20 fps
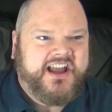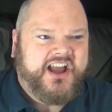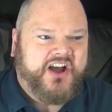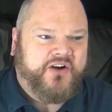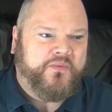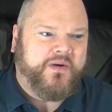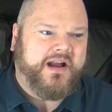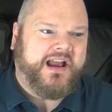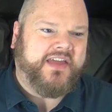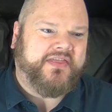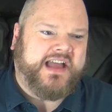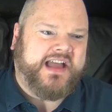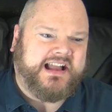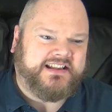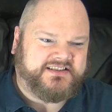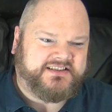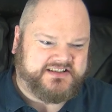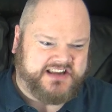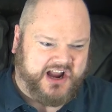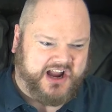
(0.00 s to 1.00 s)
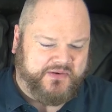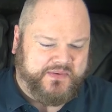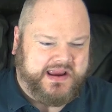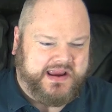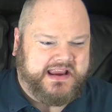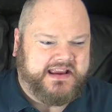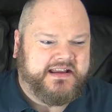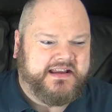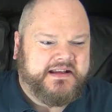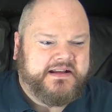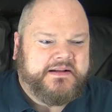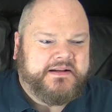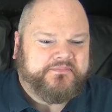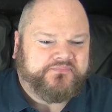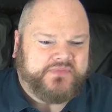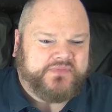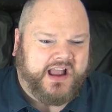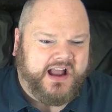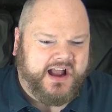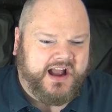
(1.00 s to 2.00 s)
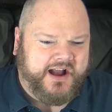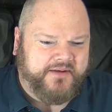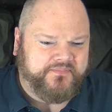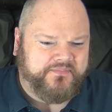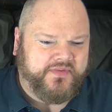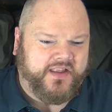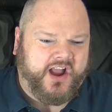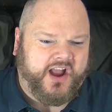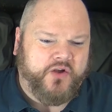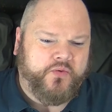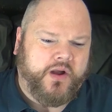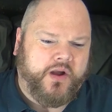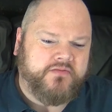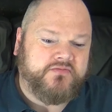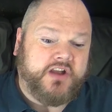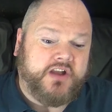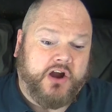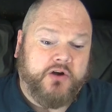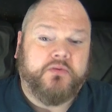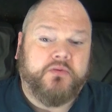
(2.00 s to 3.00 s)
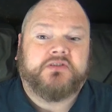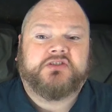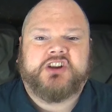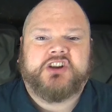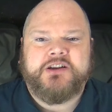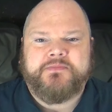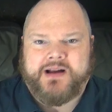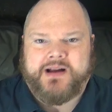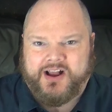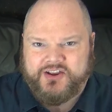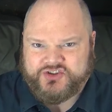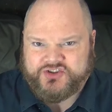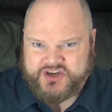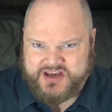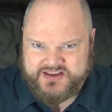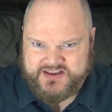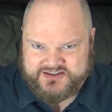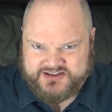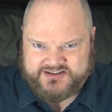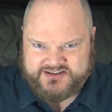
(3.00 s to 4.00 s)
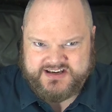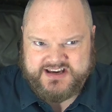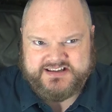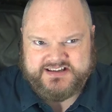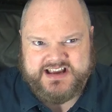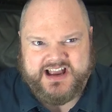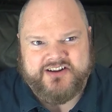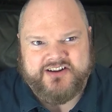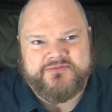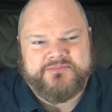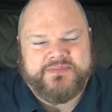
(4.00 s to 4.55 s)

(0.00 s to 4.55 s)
where that's going. Um, I won't go too much into detail,